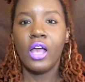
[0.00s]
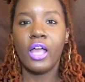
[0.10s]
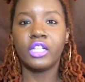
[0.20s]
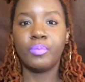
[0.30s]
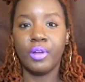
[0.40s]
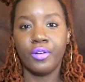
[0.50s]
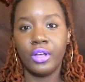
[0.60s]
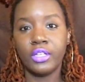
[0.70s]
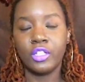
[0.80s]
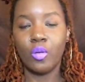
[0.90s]

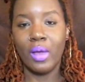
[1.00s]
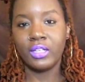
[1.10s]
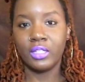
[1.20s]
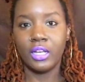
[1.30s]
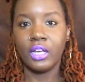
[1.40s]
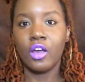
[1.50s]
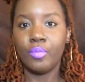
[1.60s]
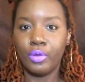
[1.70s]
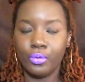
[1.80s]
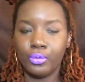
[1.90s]
experience domestic
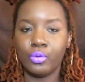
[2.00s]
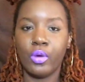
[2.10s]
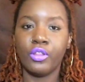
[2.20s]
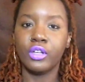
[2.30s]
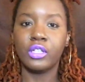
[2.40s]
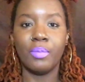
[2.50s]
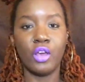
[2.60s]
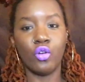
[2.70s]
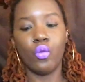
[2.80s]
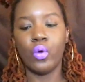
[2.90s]
abuse, whether it's a
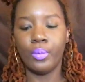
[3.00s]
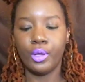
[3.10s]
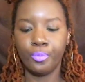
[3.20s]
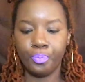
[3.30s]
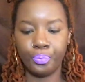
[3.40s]
man or a woman.